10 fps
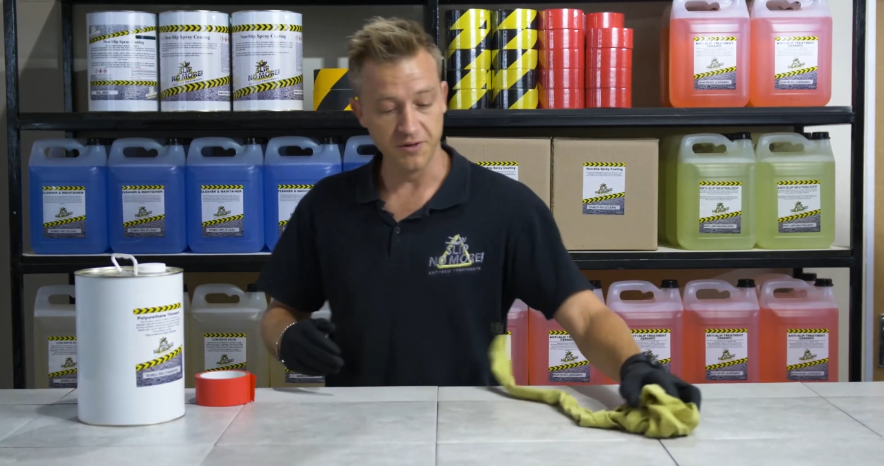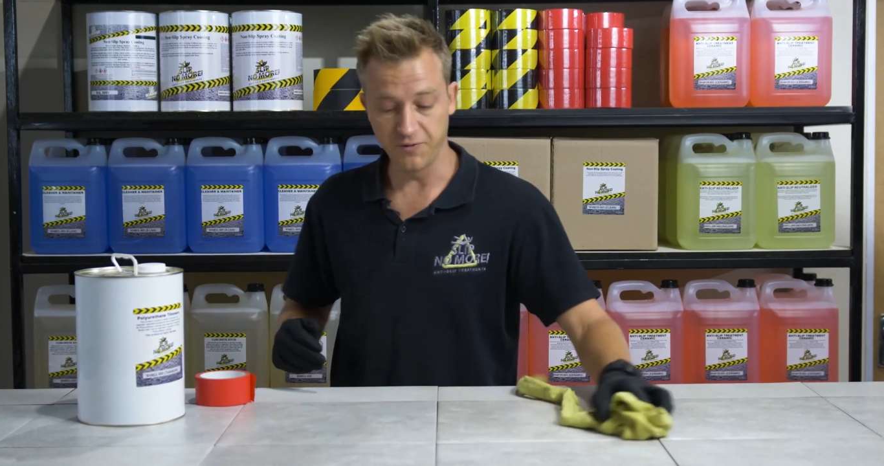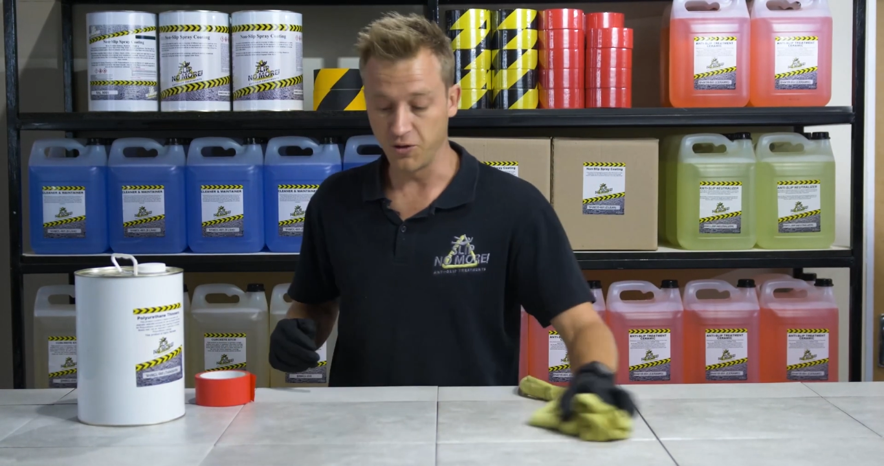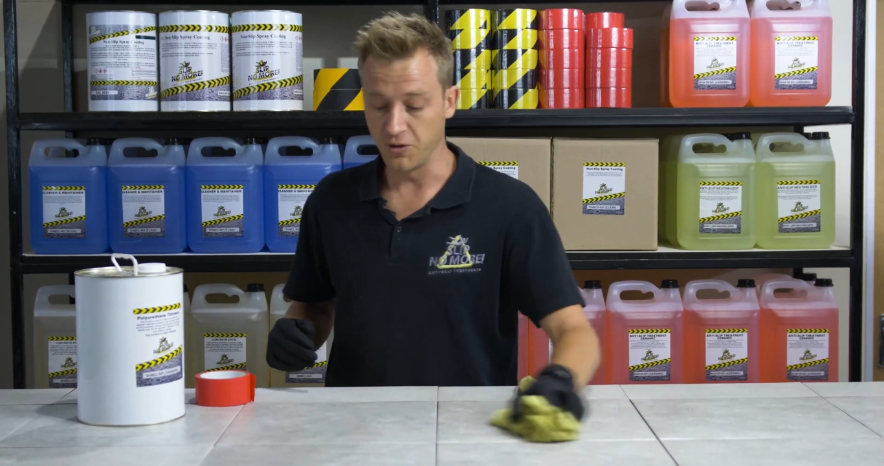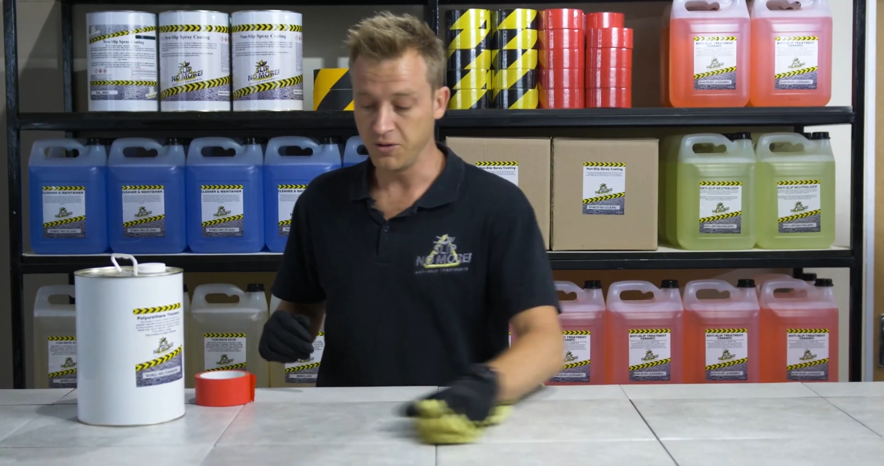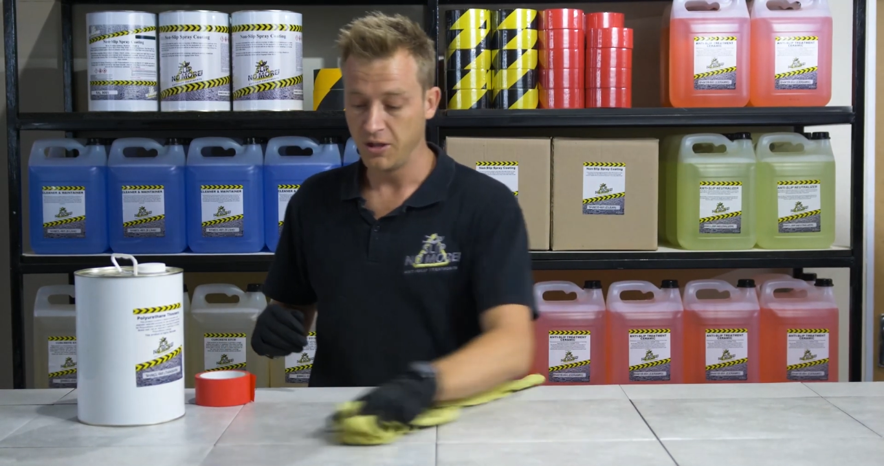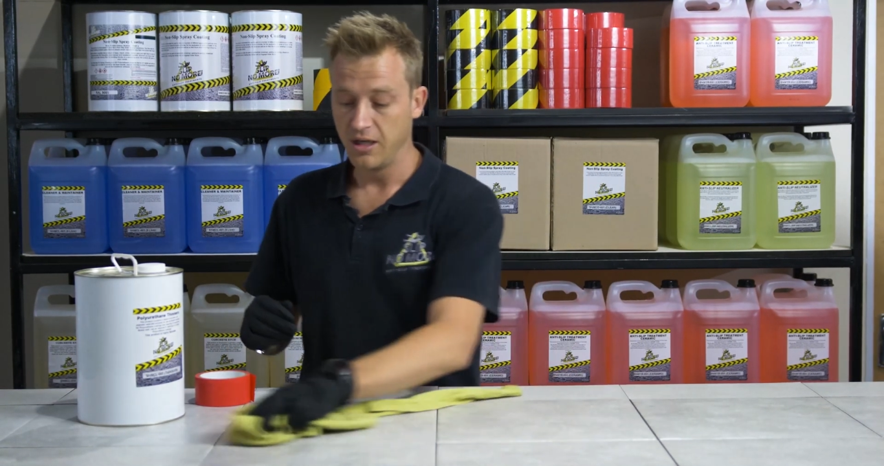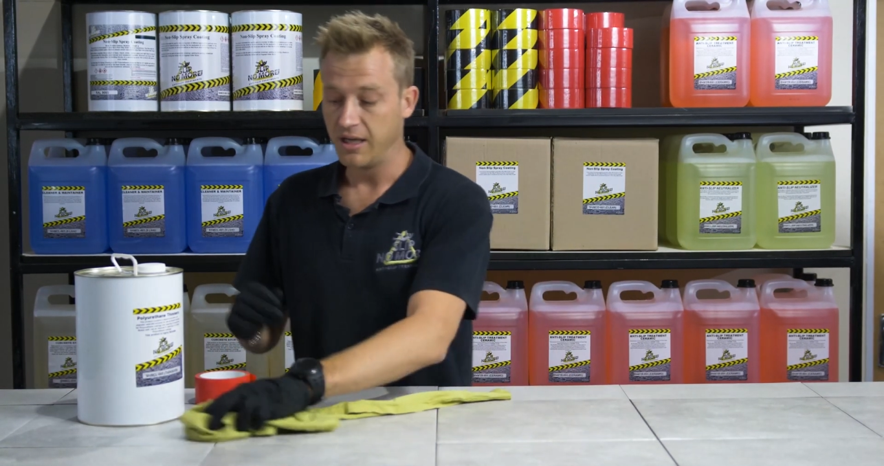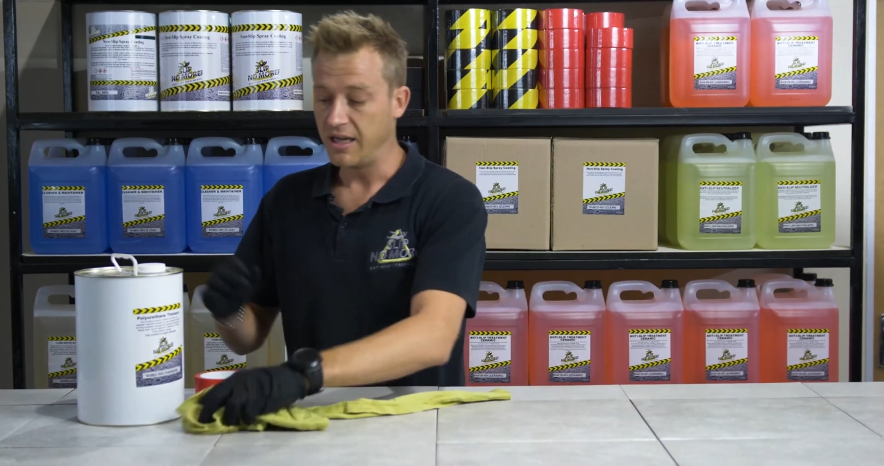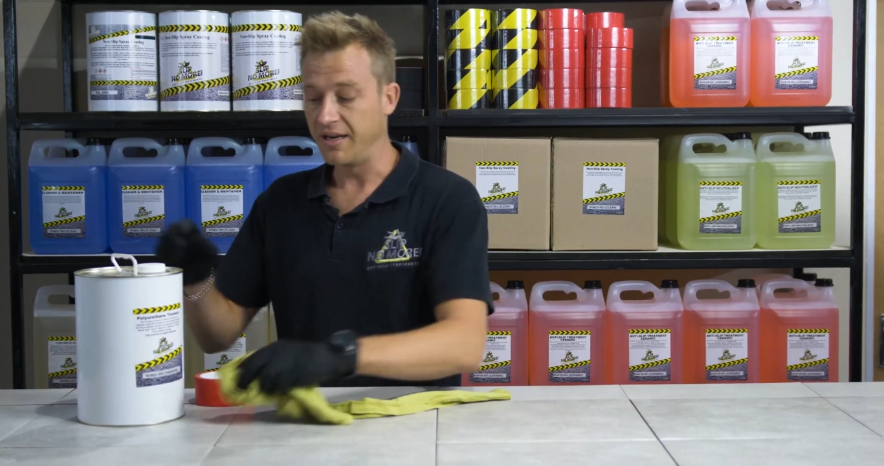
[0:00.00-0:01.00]
the floor,
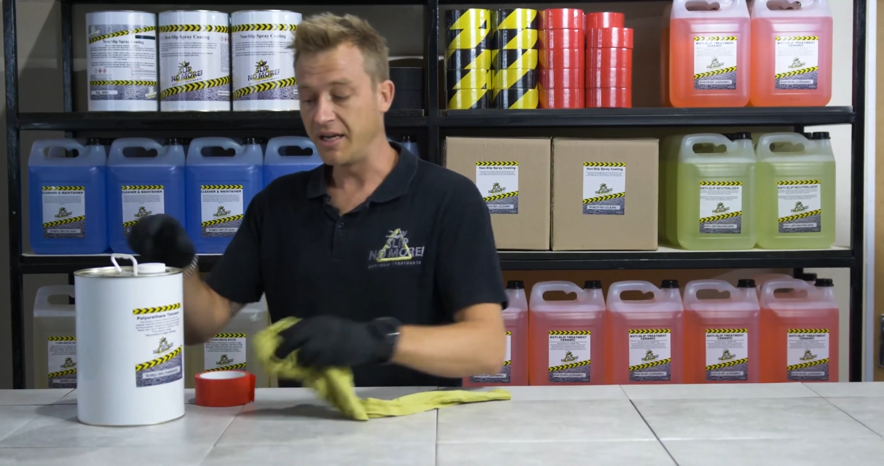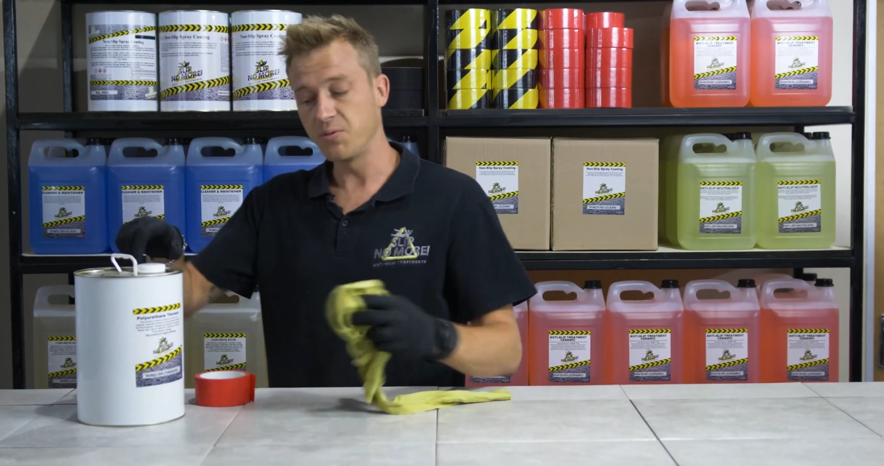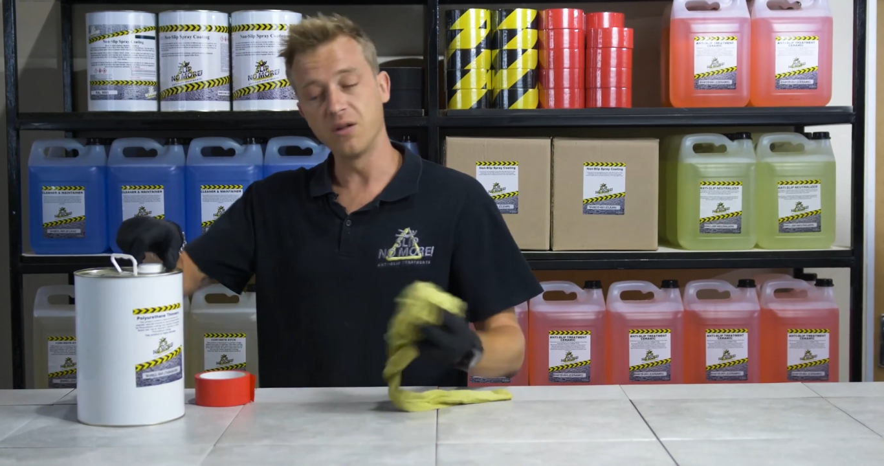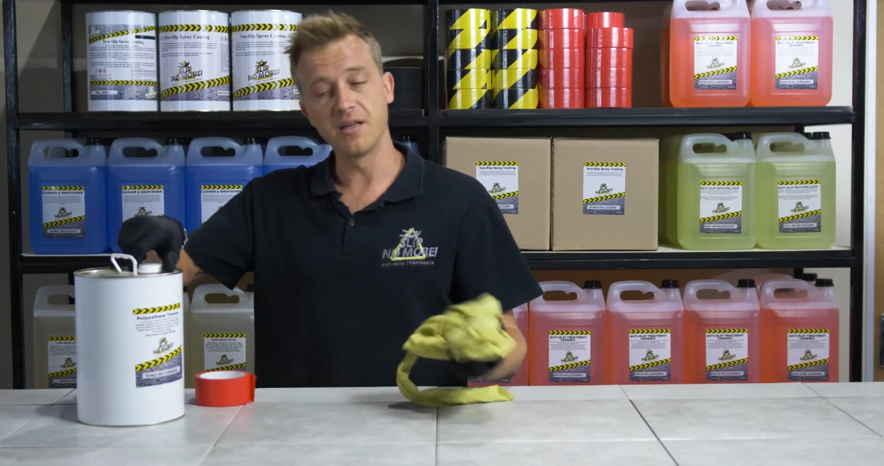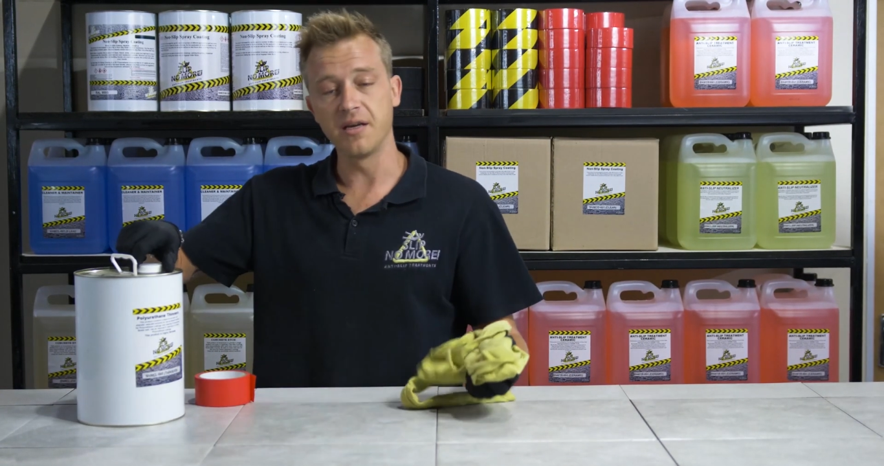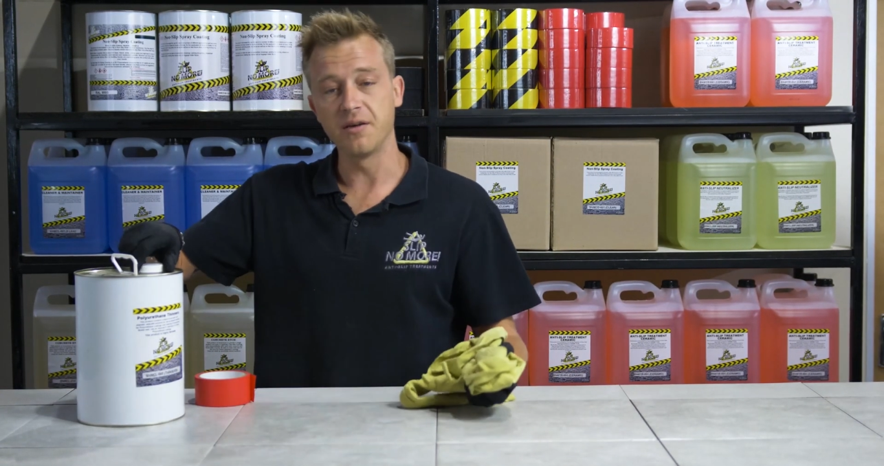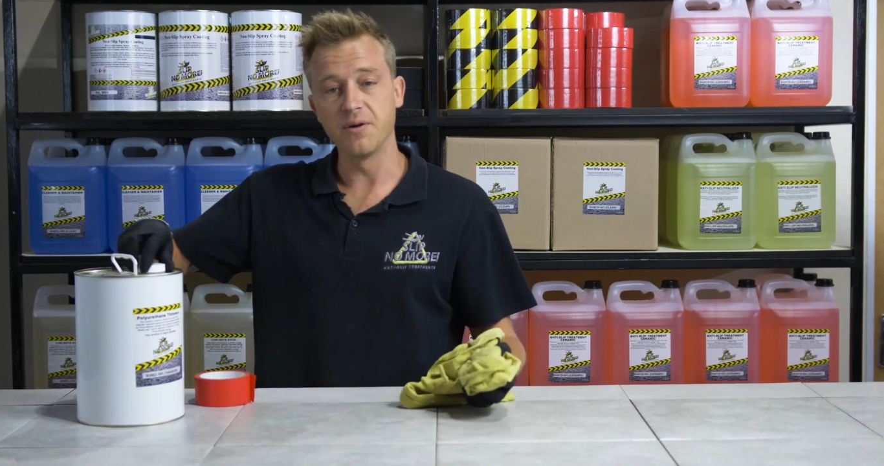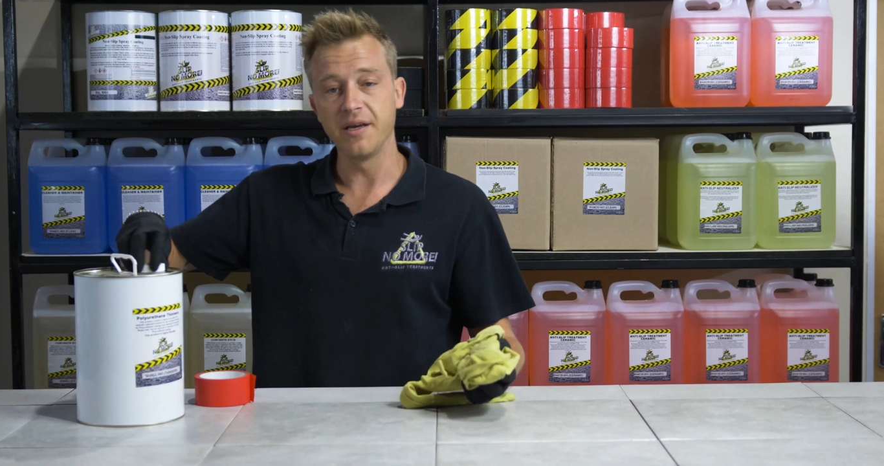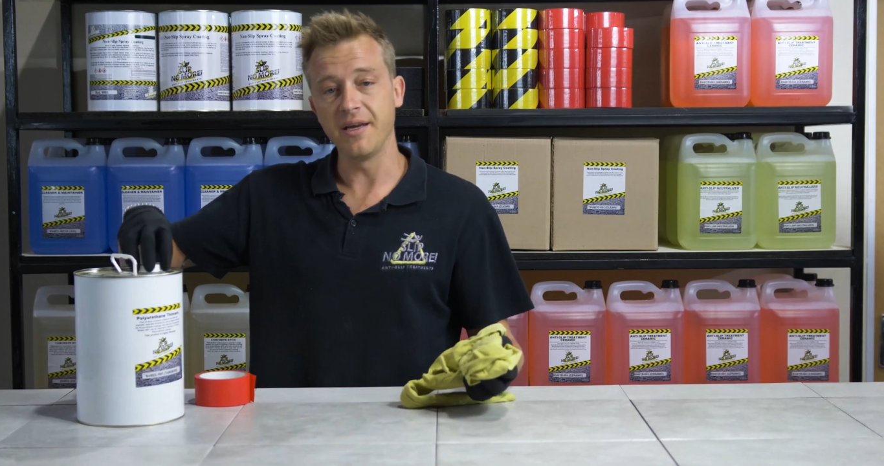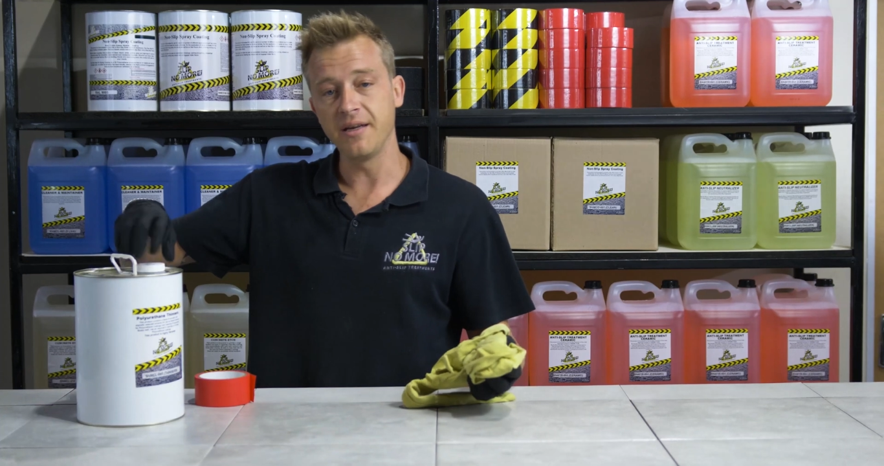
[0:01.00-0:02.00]
and that will take
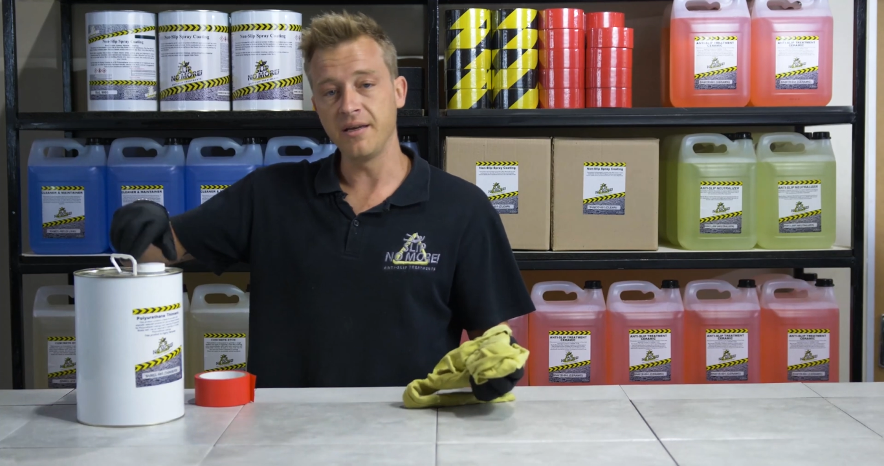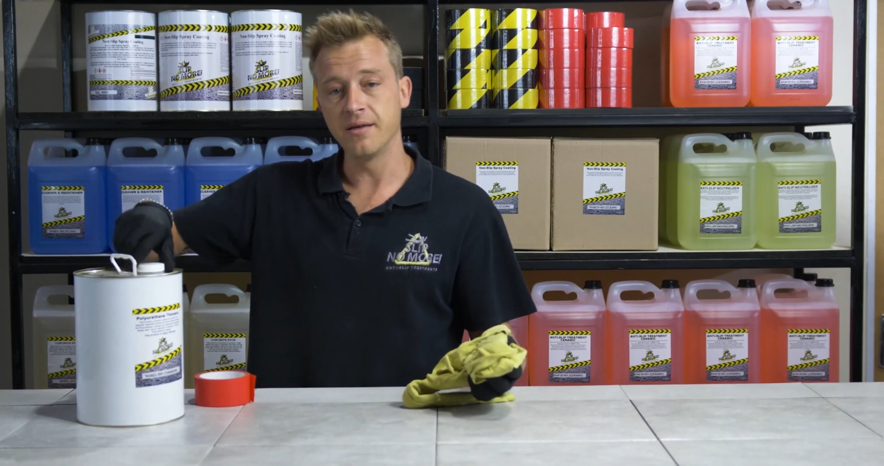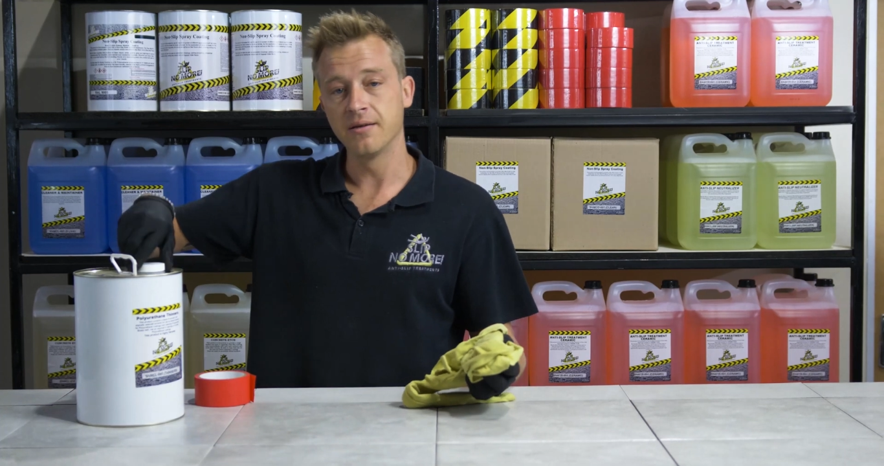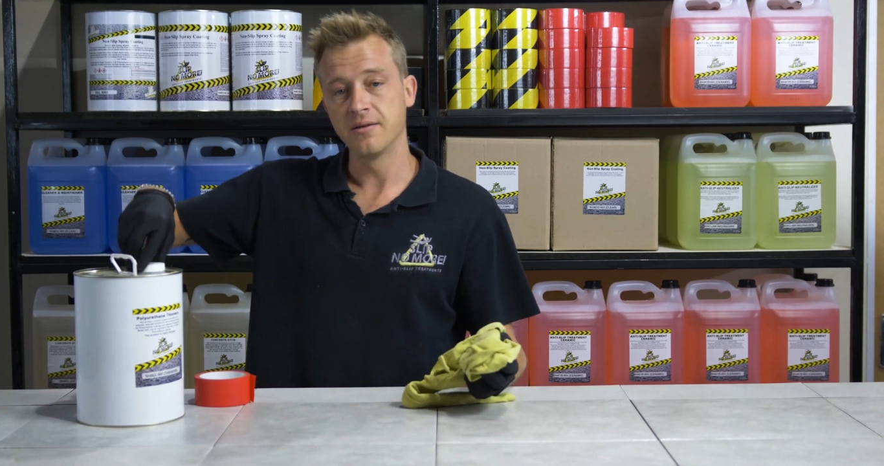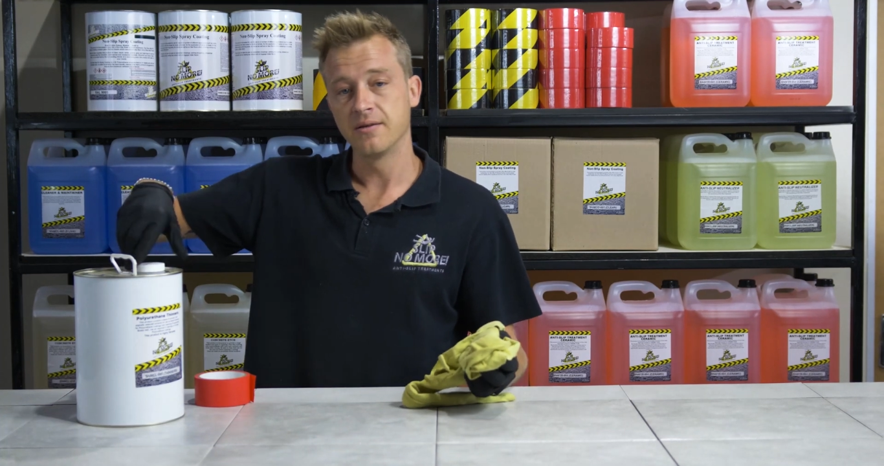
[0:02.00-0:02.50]
away any